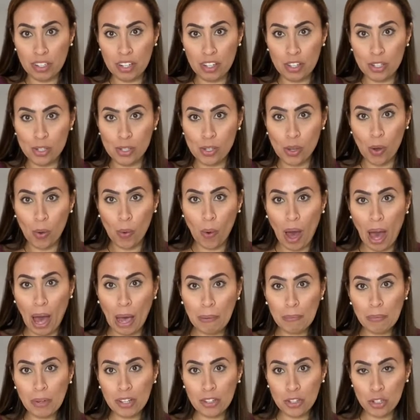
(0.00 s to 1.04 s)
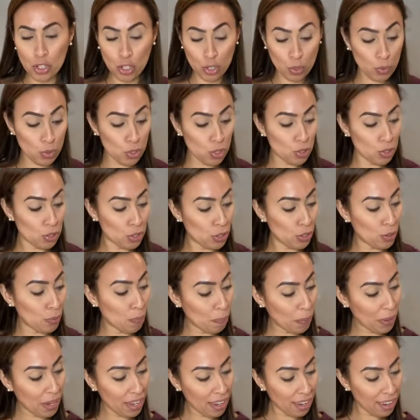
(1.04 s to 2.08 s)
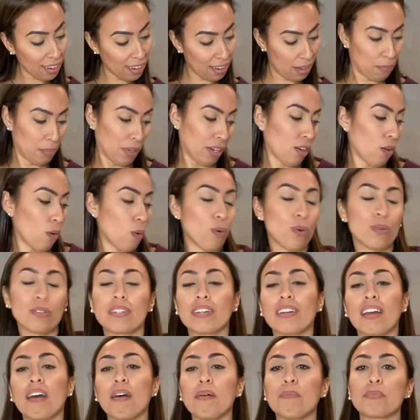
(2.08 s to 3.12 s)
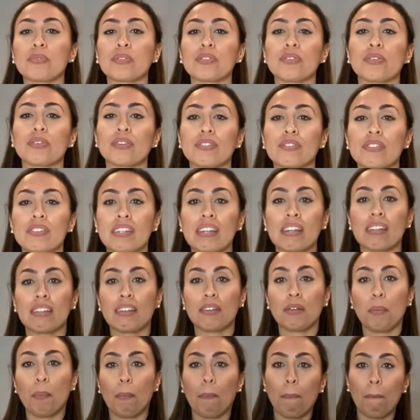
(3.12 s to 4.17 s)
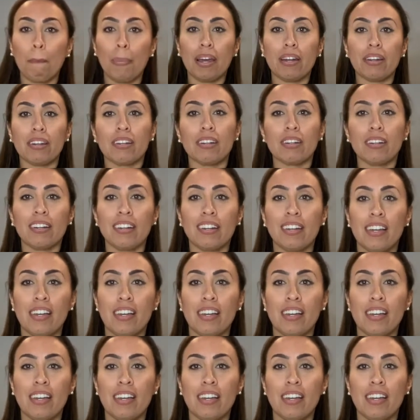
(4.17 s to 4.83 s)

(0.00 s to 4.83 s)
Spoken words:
So I'm not sure which one you pick. I'm gonna hold it up so you can see a little better.